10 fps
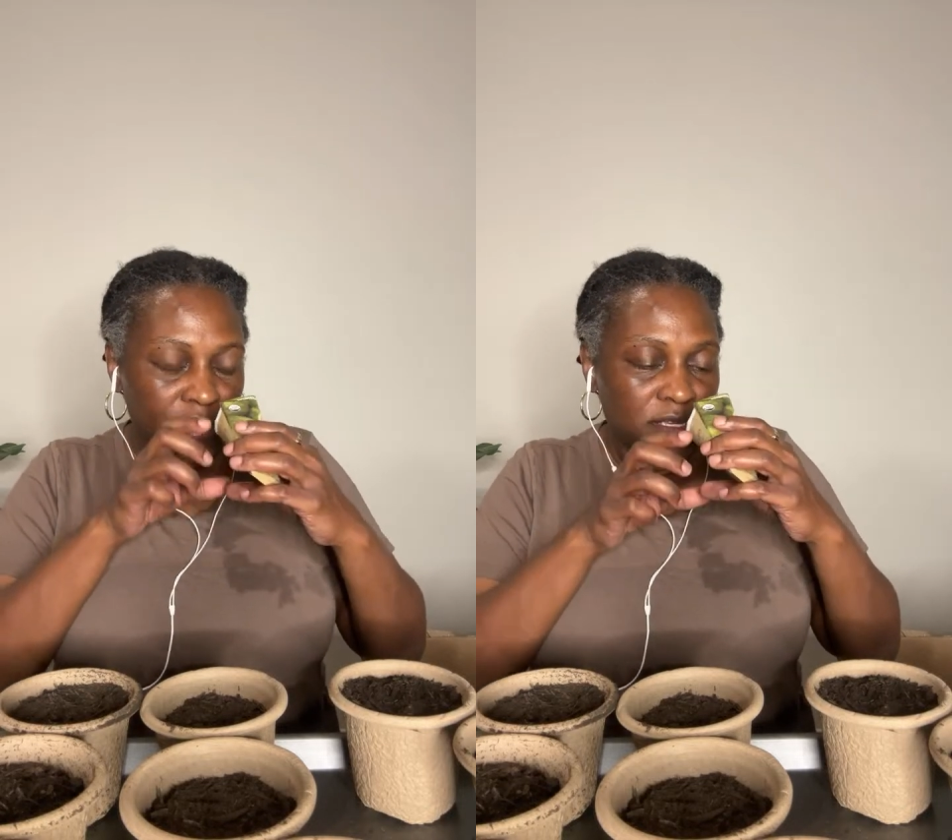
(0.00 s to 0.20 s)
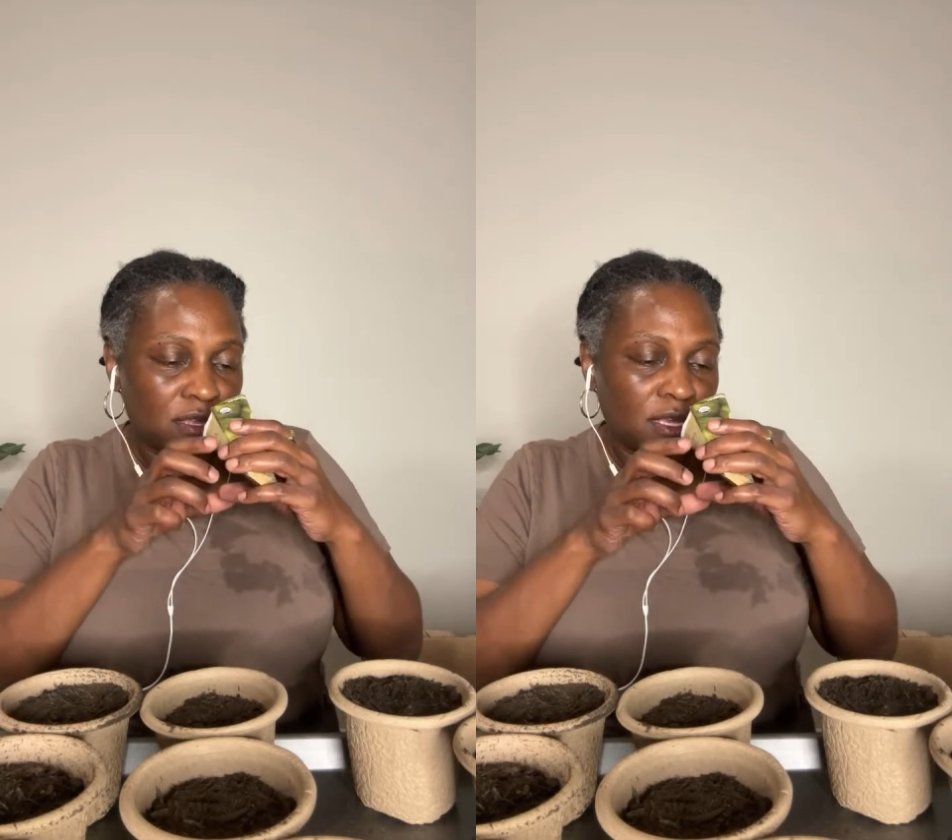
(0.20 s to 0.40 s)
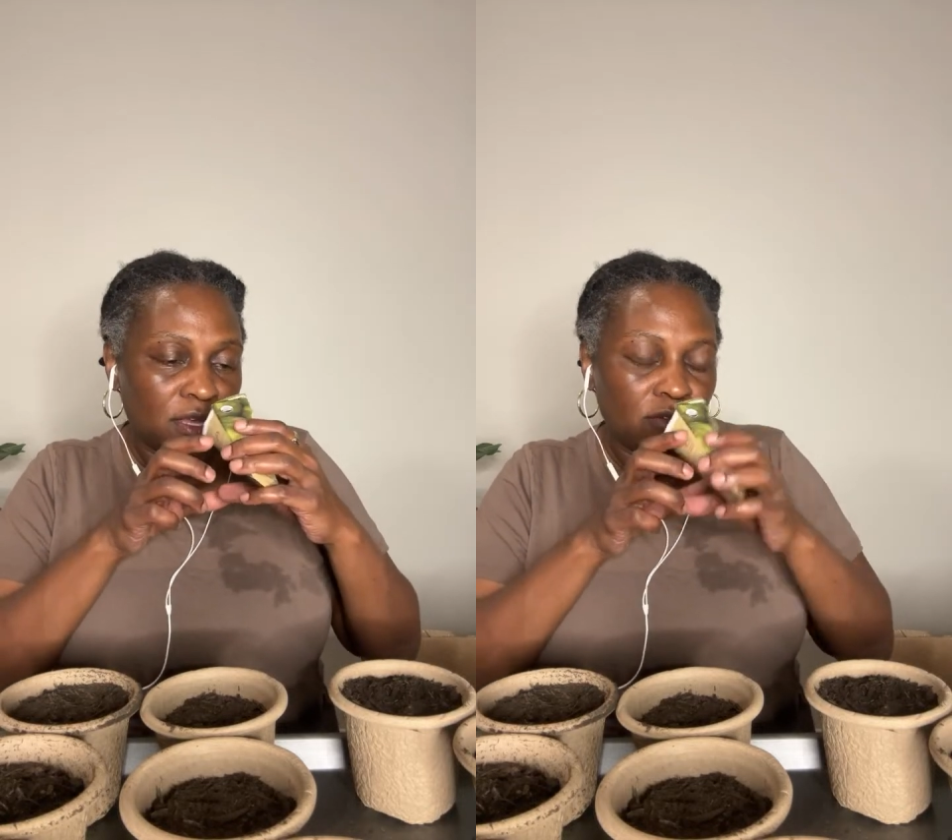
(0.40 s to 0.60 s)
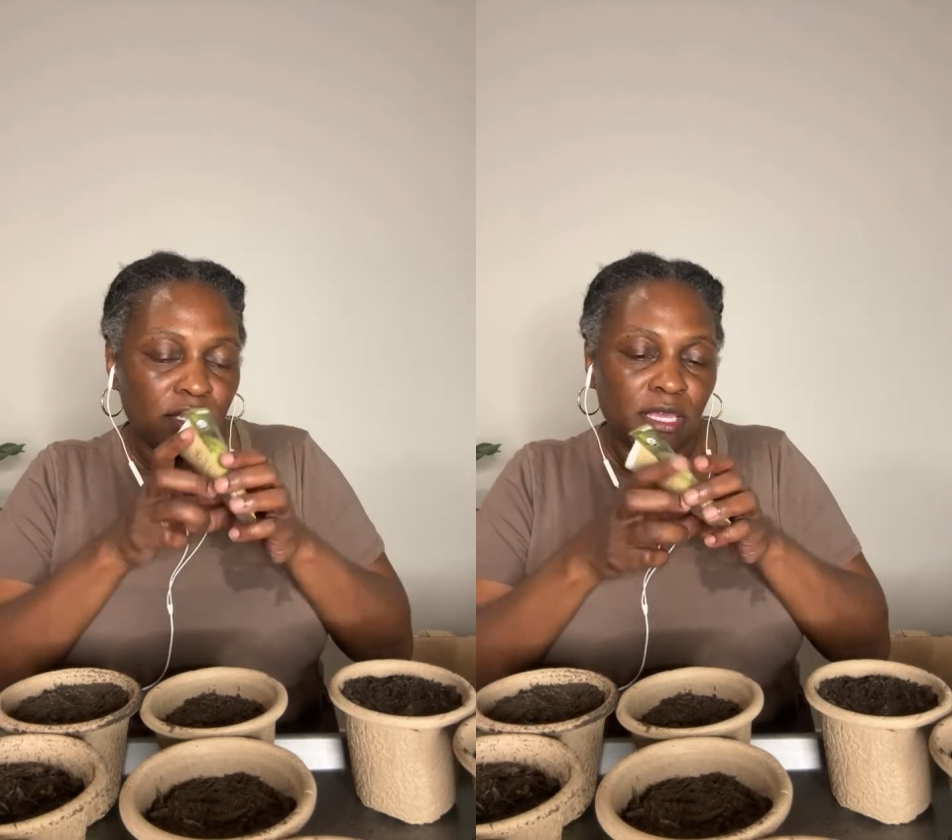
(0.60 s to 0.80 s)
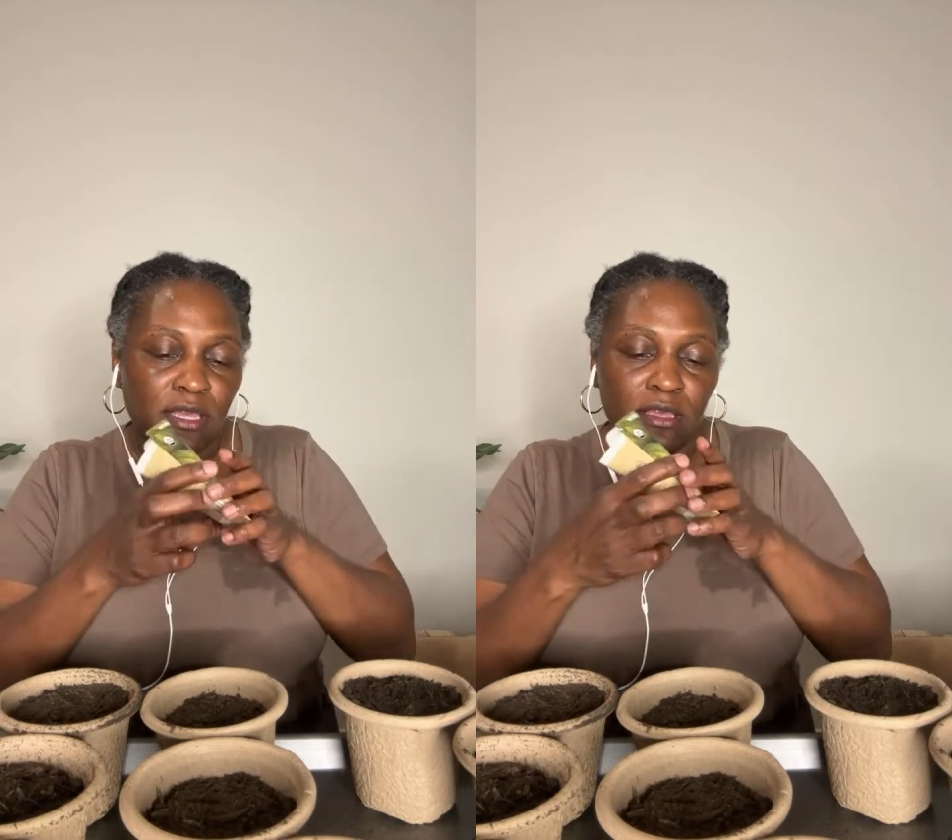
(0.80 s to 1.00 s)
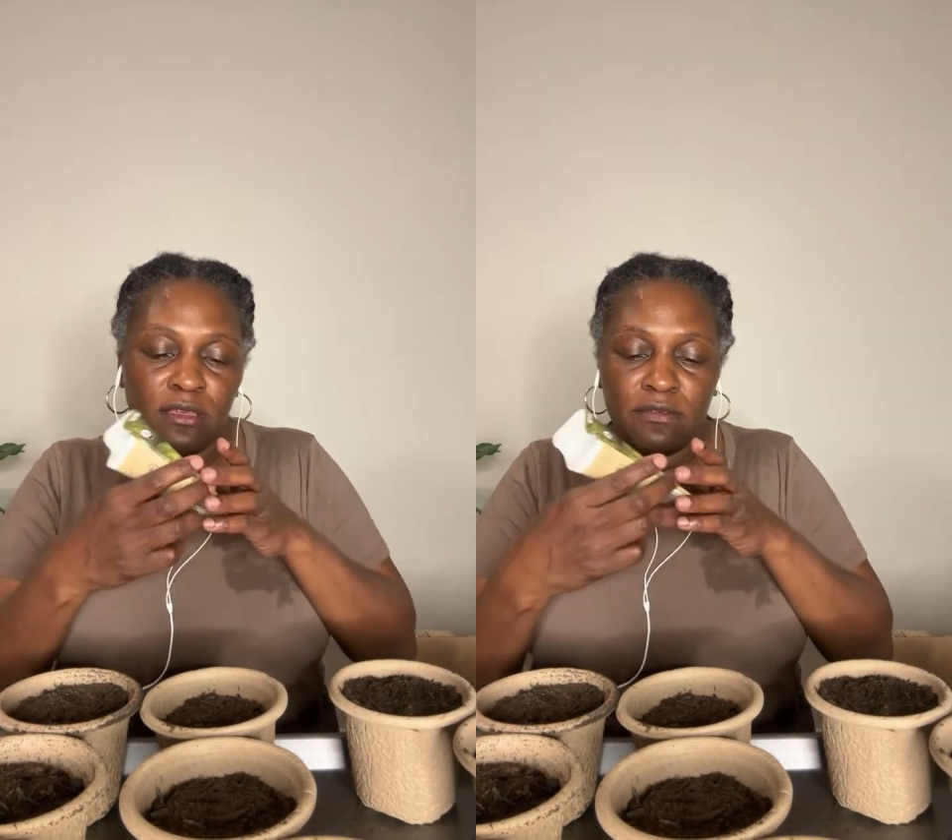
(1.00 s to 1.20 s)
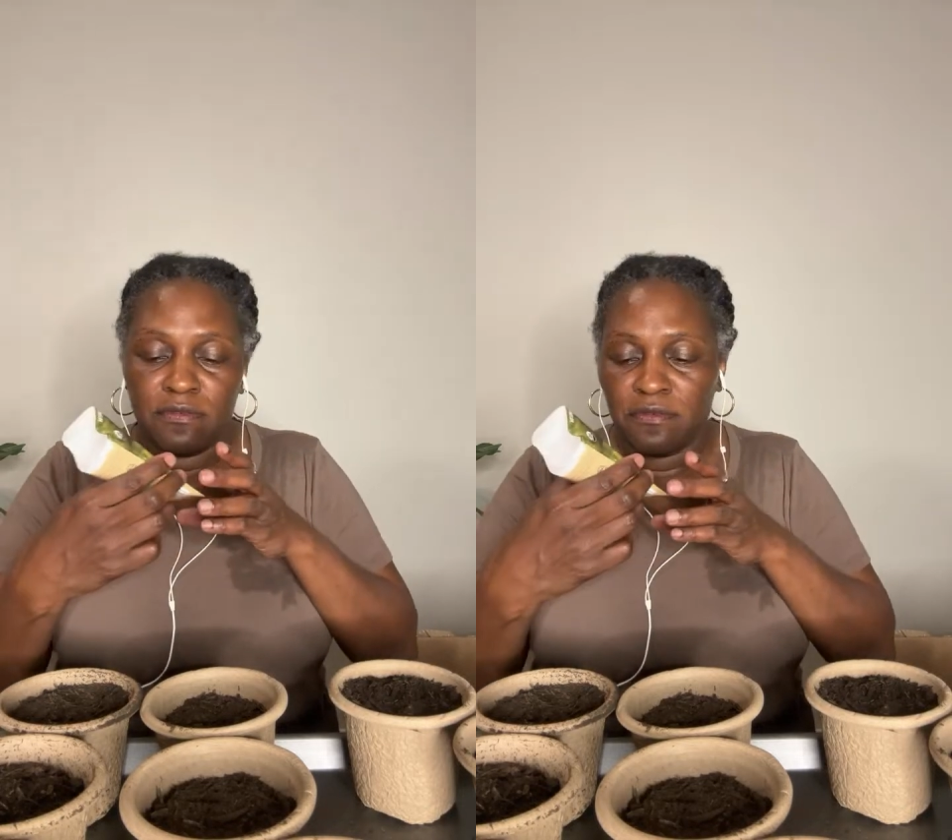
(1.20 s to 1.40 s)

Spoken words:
y'all. I only have,